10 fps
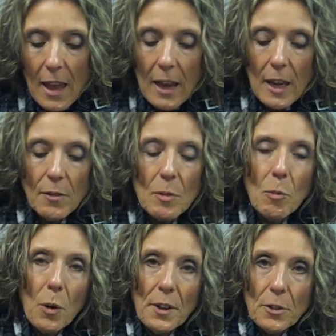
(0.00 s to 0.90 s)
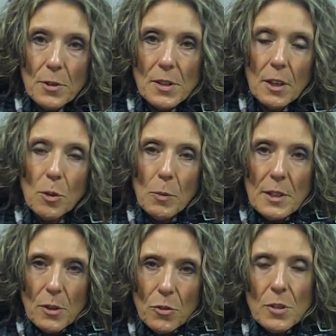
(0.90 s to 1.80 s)
Even more interesting, the
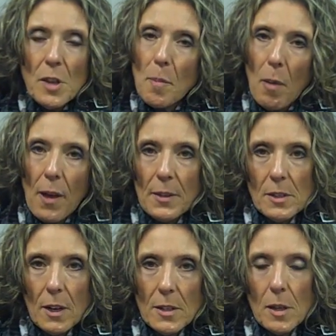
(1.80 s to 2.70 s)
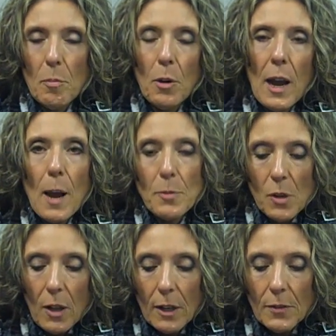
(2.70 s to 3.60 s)
researchers hypothesized that perhaps
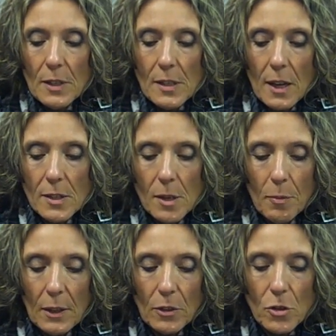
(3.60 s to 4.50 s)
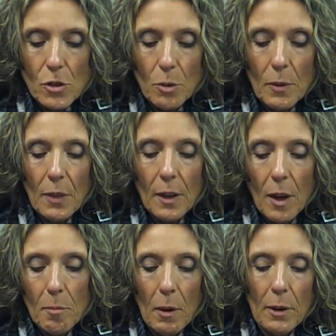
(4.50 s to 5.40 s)
all of this had something to do with the
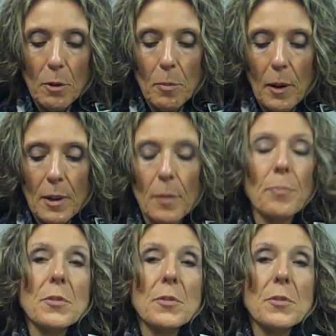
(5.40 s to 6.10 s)
gut microbiome.